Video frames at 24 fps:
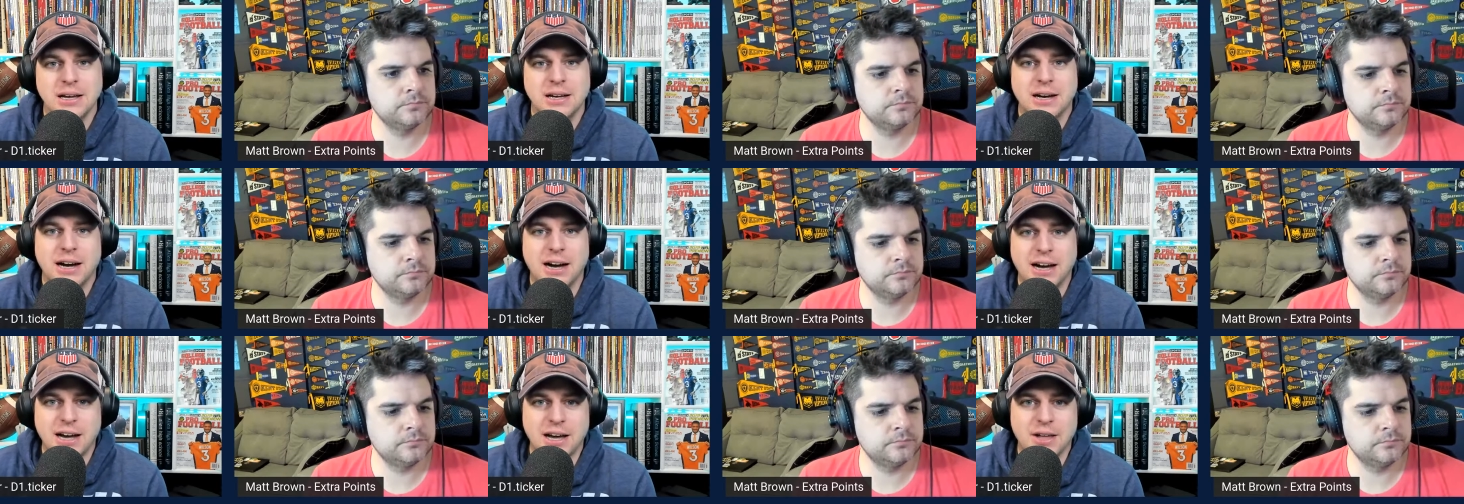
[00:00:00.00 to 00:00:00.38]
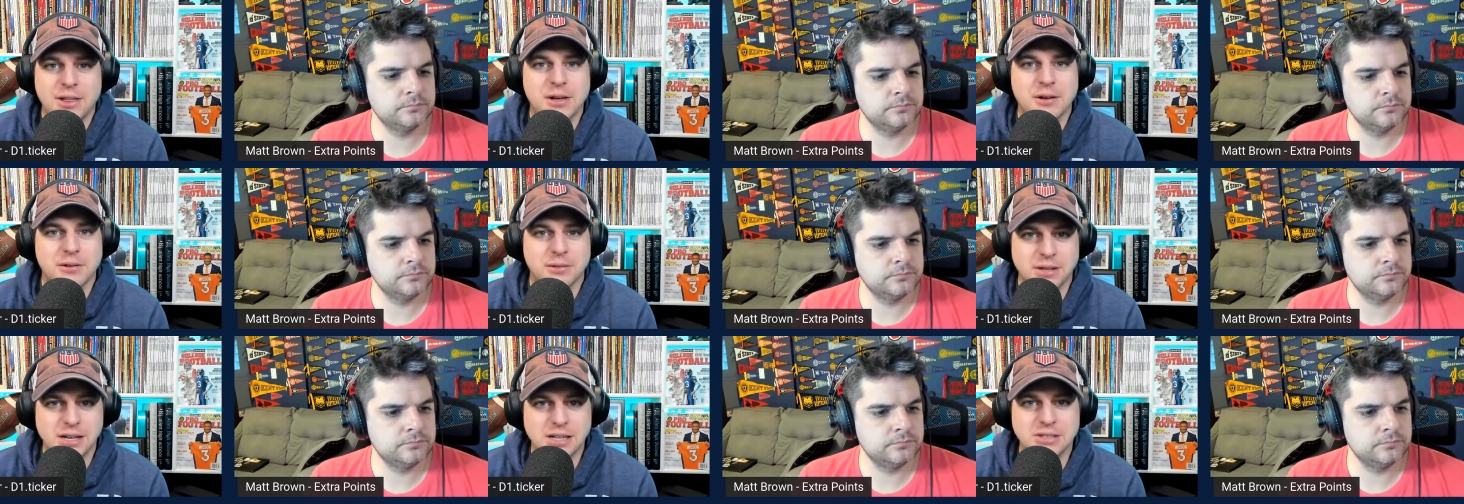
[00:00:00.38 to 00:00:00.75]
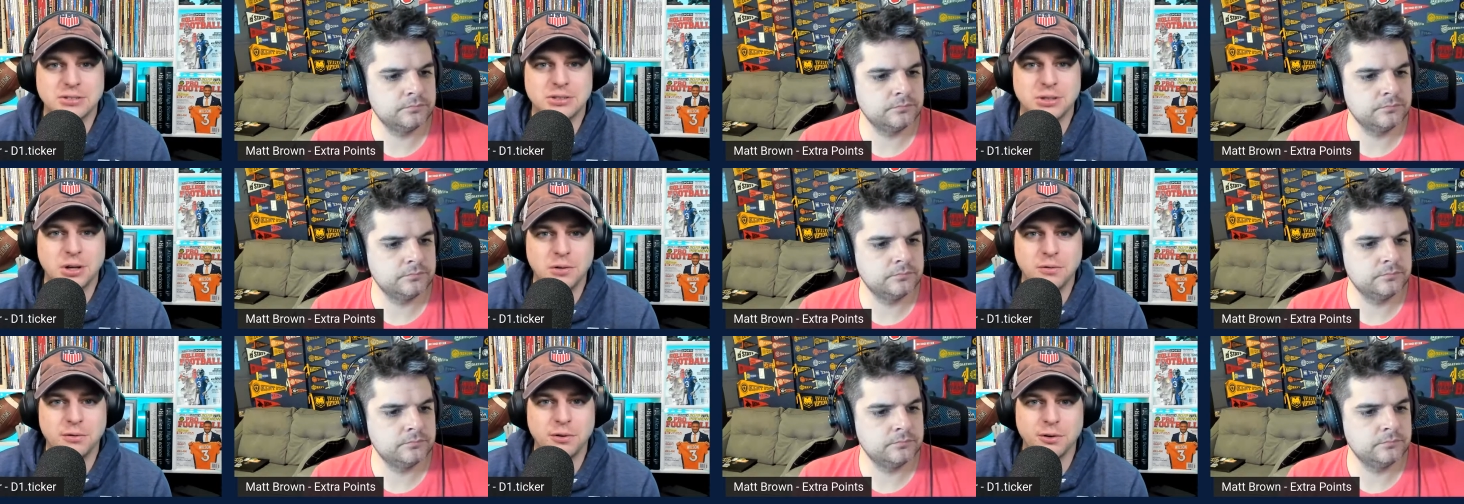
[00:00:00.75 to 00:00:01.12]
Speaker 1: I, I, think less
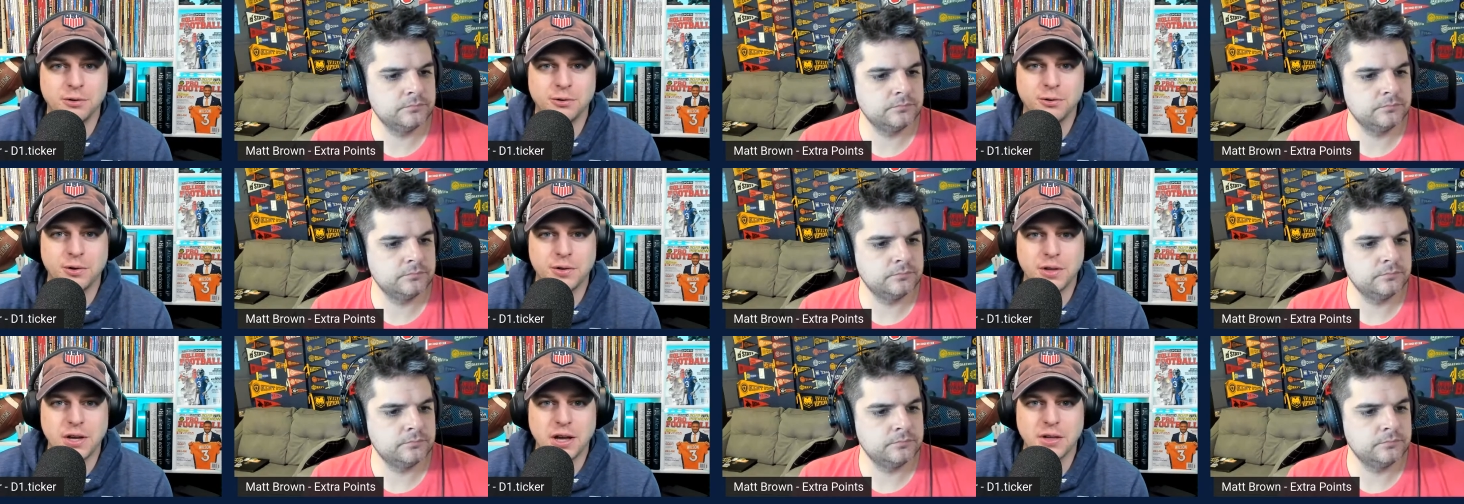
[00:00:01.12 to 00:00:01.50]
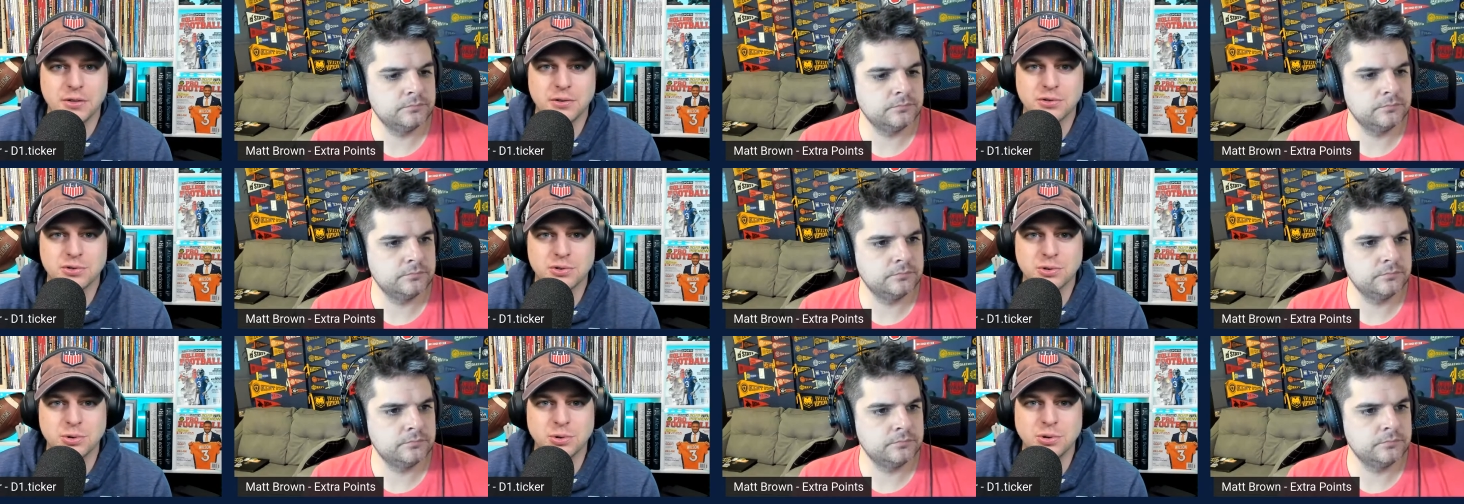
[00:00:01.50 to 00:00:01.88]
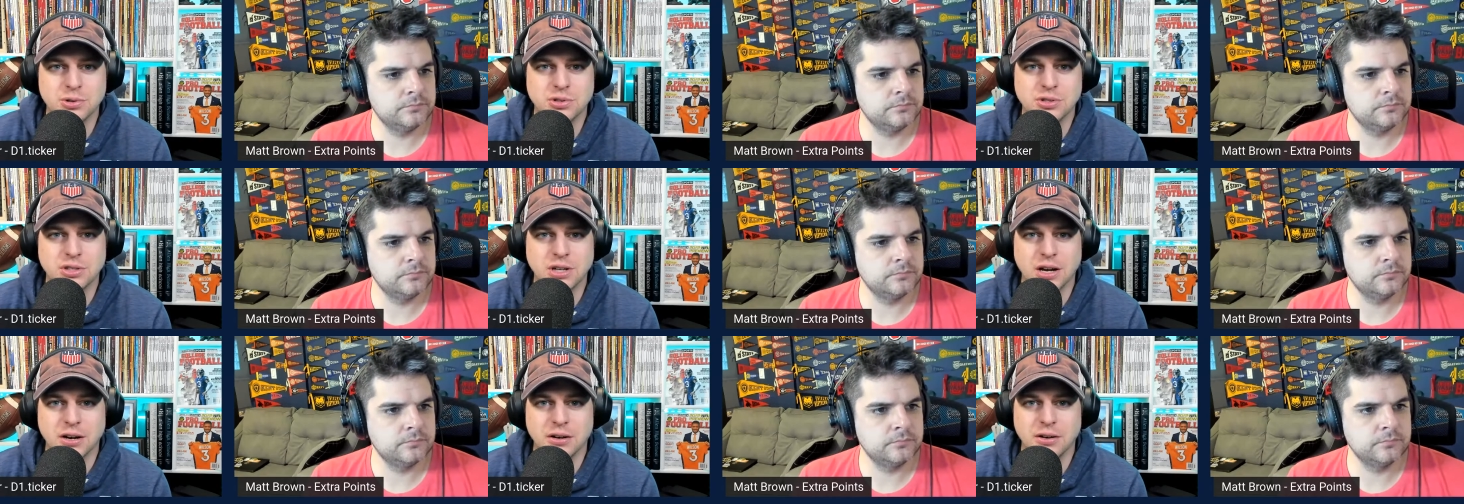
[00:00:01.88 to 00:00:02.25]
so for for the other
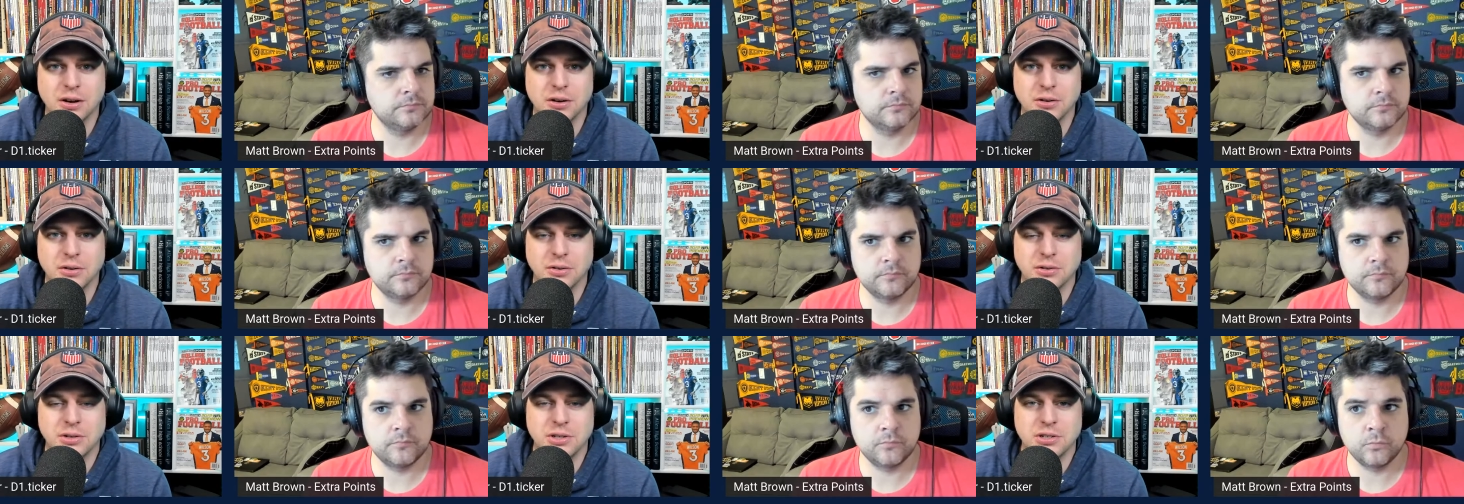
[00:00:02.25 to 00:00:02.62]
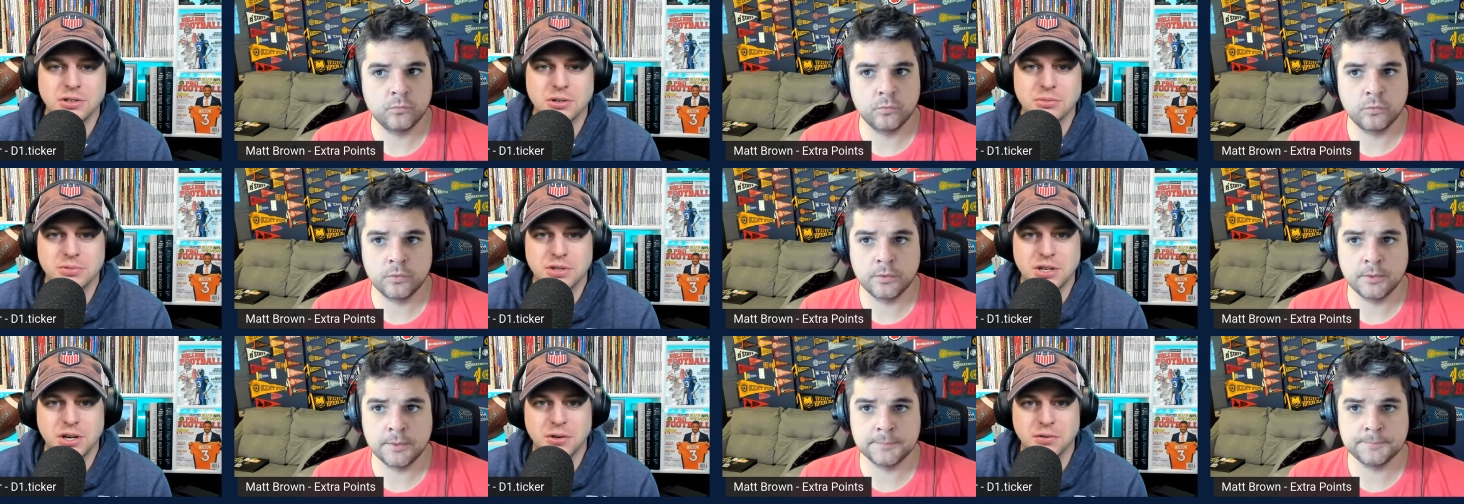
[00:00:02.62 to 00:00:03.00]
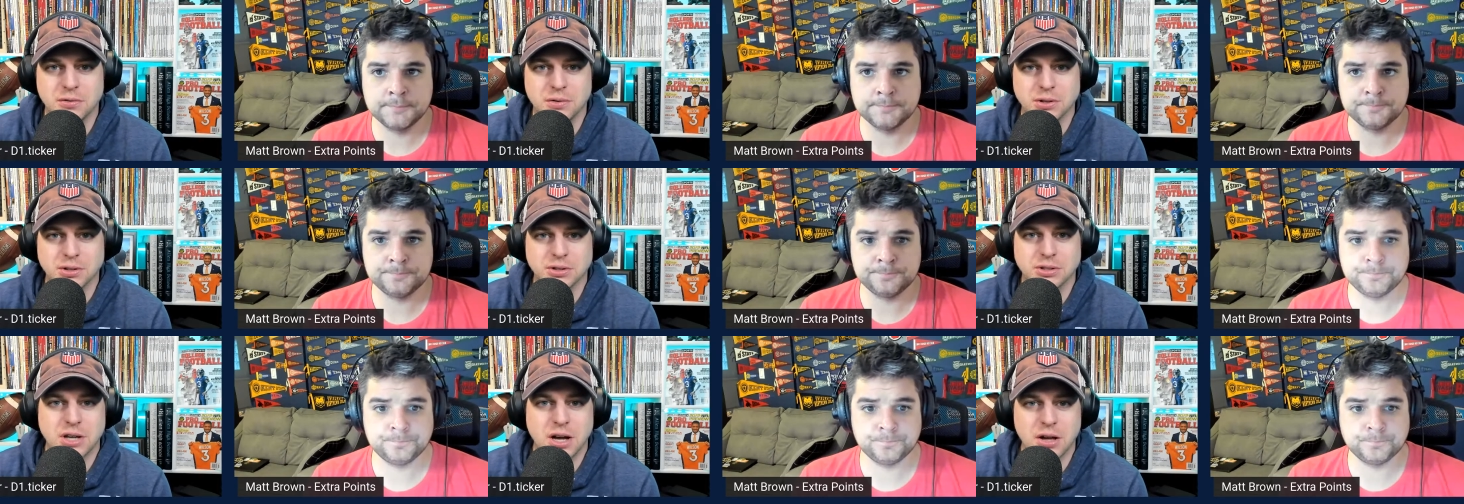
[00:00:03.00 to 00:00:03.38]
schools not not only in terms of the
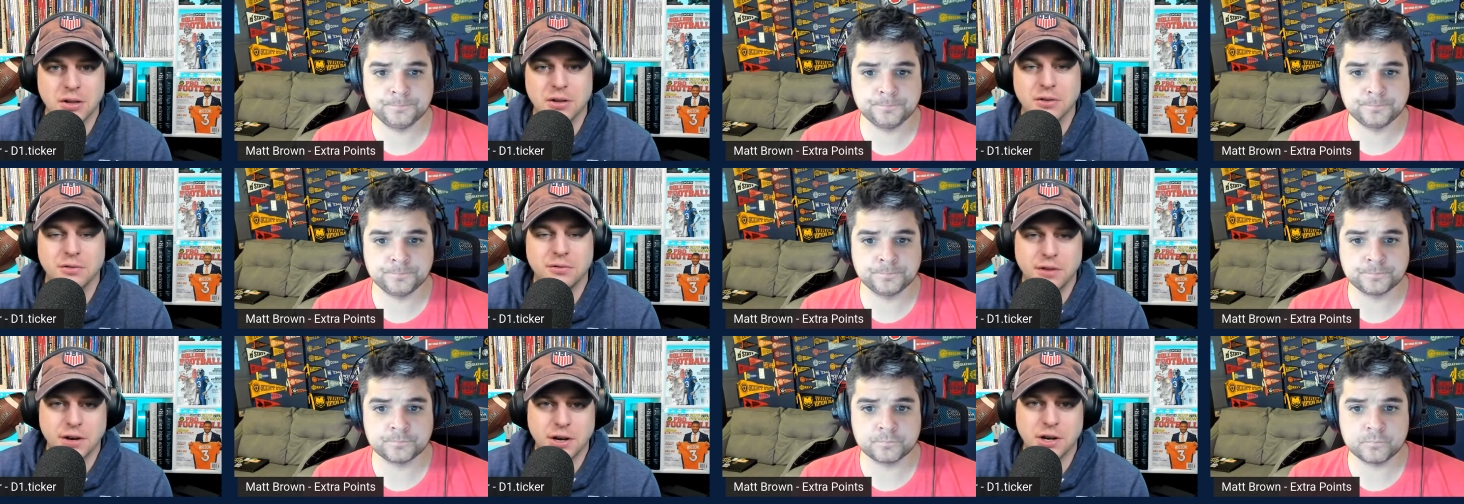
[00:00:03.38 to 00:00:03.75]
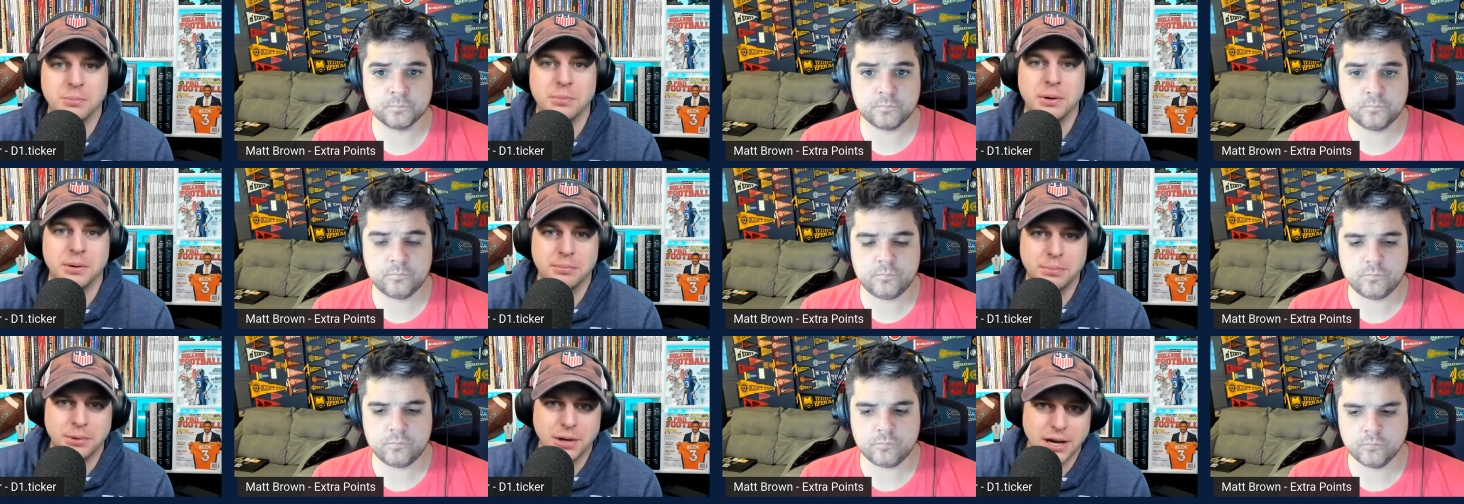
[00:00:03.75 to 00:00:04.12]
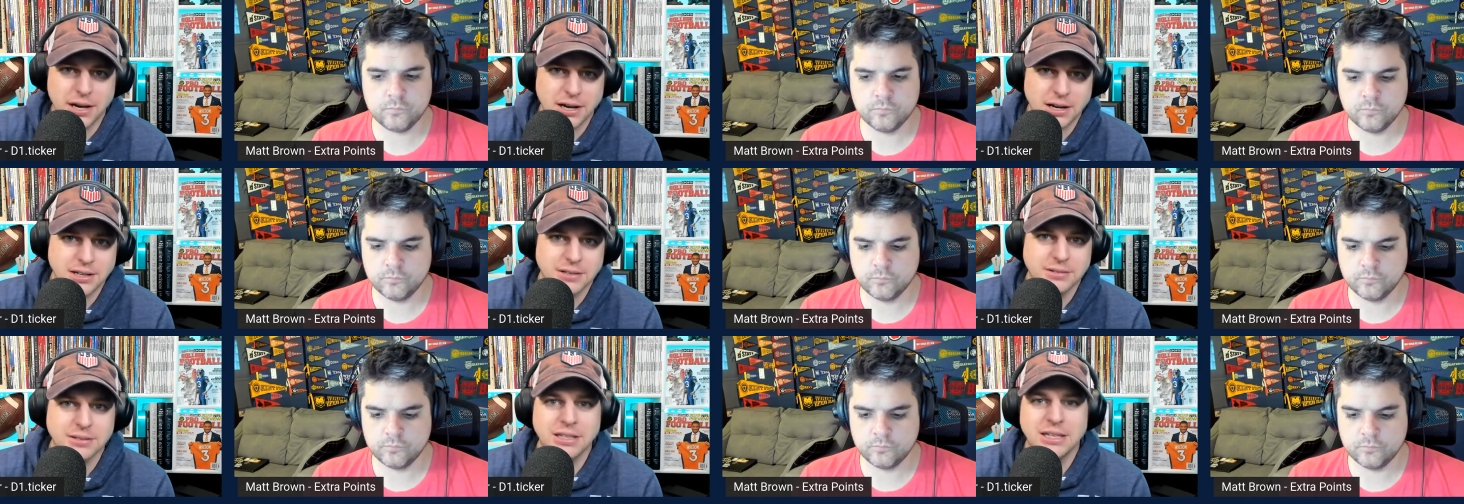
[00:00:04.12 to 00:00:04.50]
overall dollar figure but playing
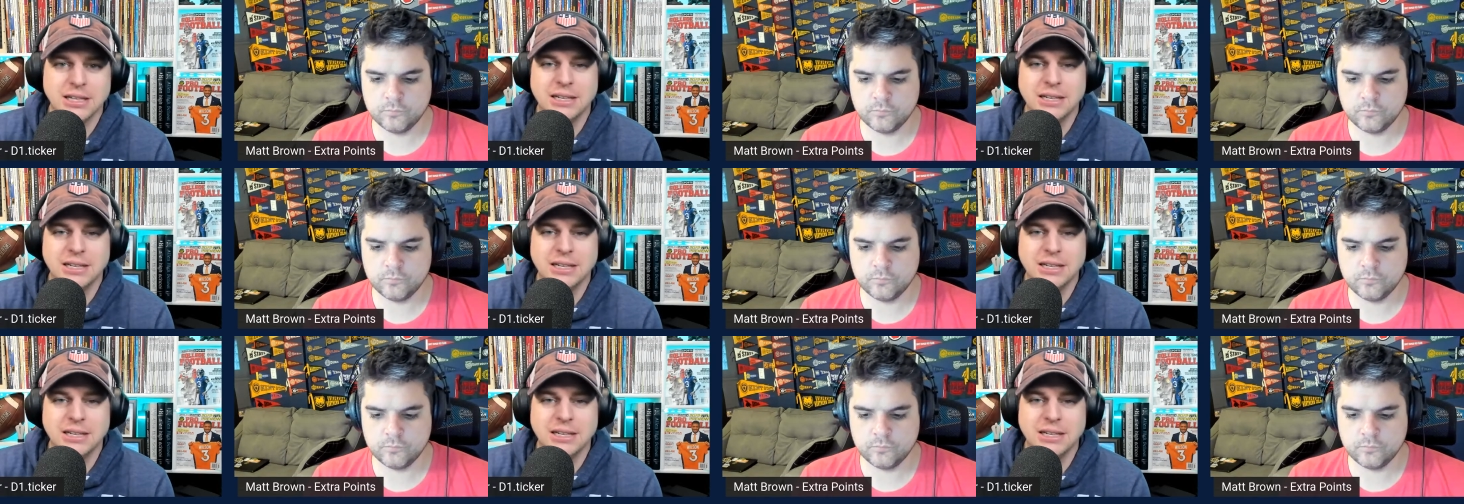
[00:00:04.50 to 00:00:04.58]
on